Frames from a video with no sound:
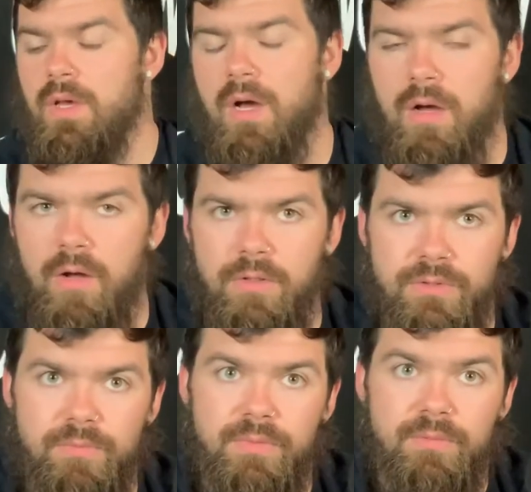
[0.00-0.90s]
an
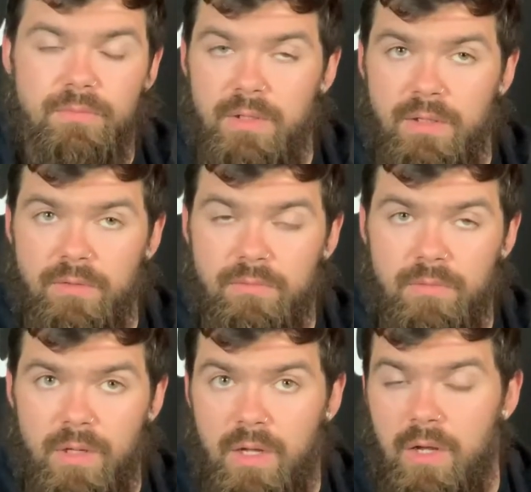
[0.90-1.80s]
awesome, an
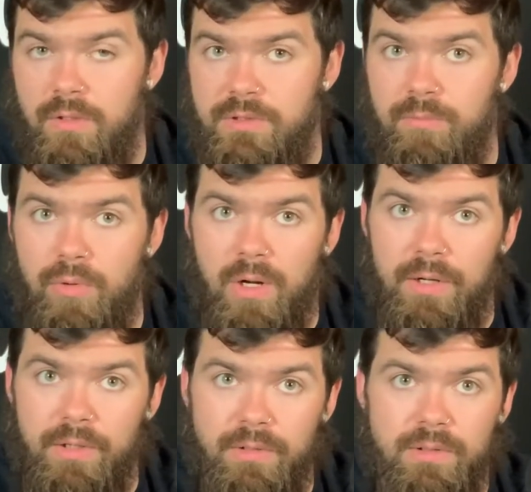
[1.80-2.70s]
awesome
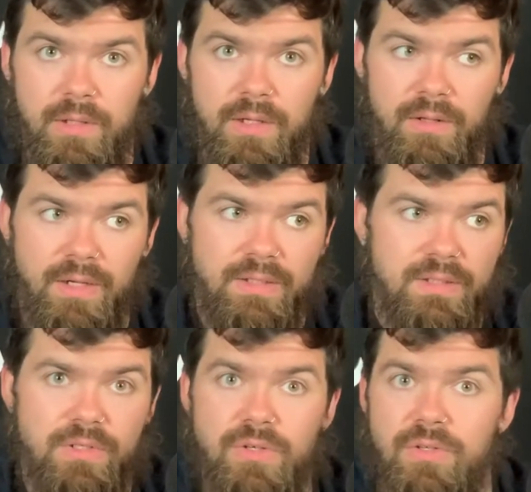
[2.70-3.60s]
product. And like I
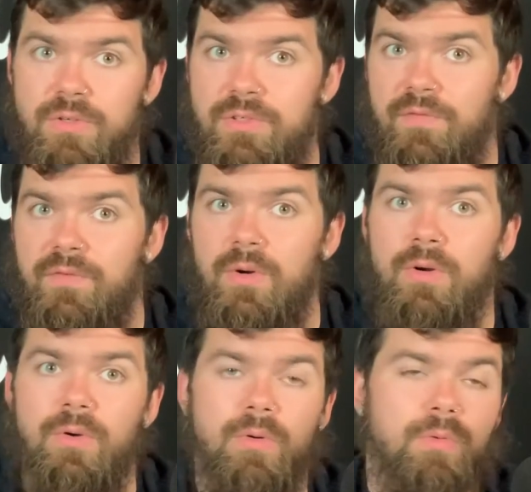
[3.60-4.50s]
said, you can use it
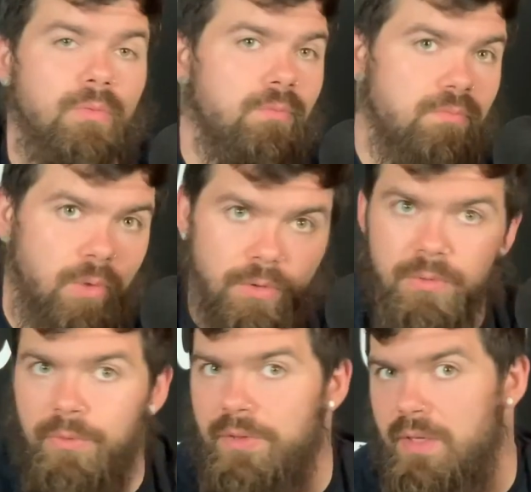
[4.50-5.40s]
for
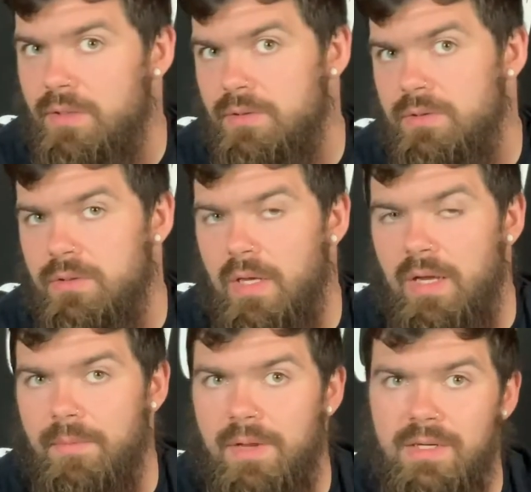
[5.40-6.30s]
multiple things,
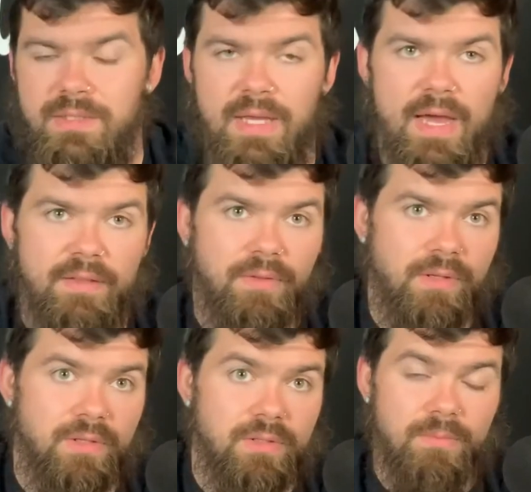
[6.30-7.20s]
um, not just
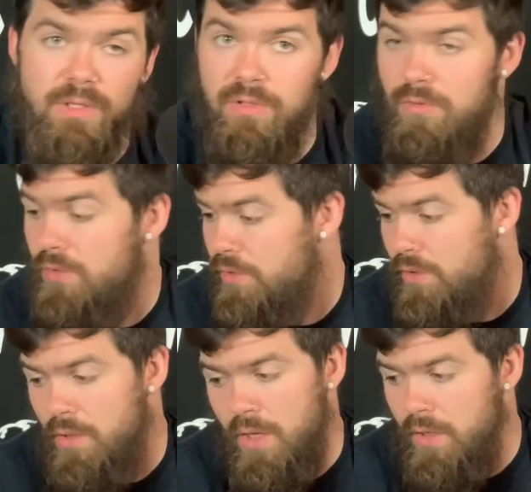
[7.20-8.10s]
athletes. I mean, you
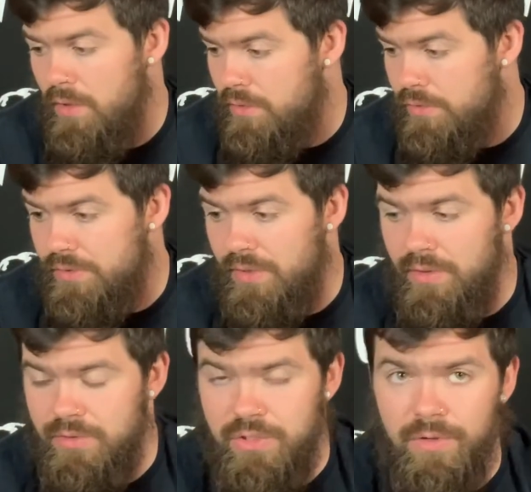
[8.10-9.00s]
could use it
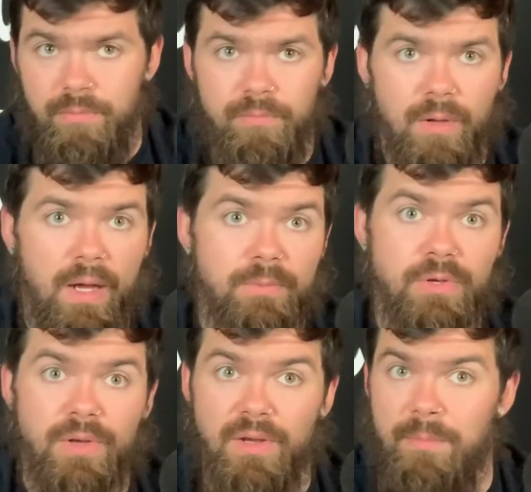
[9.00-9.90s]
in the gym. Um,
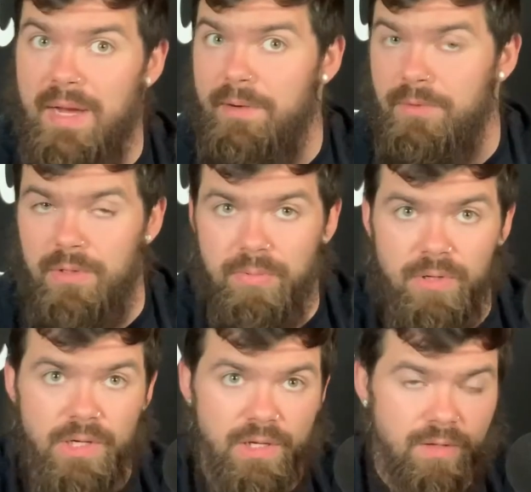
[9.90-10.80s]
you can combine it with our
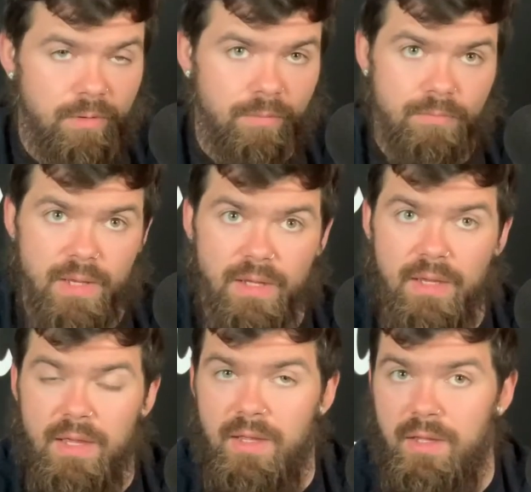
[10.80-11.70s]
pre, make
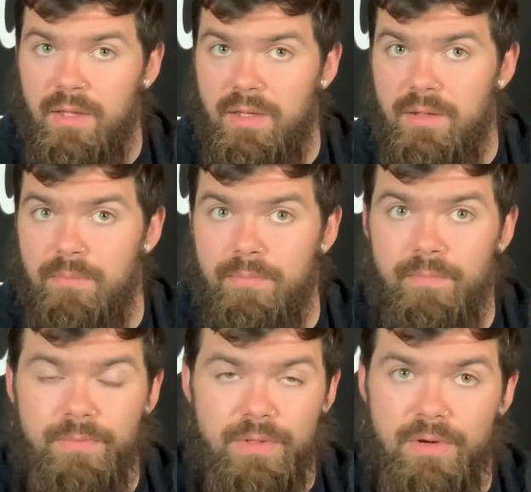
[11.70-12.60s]
a
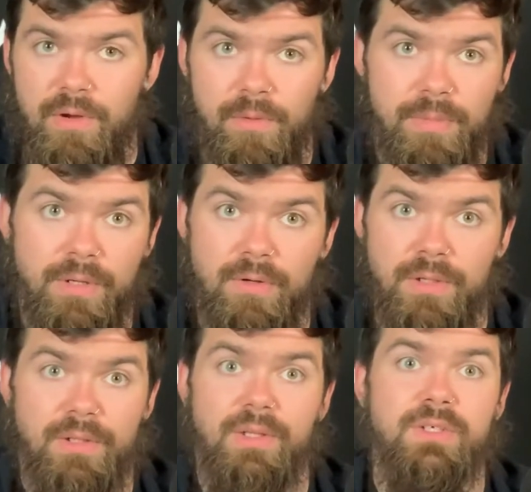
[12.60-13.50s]
you know a bigger
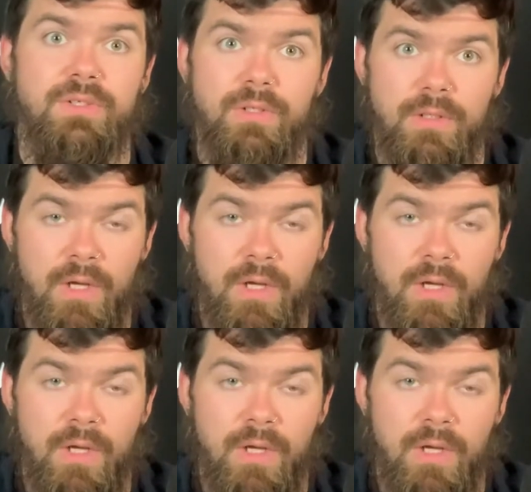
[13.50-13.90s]
elixir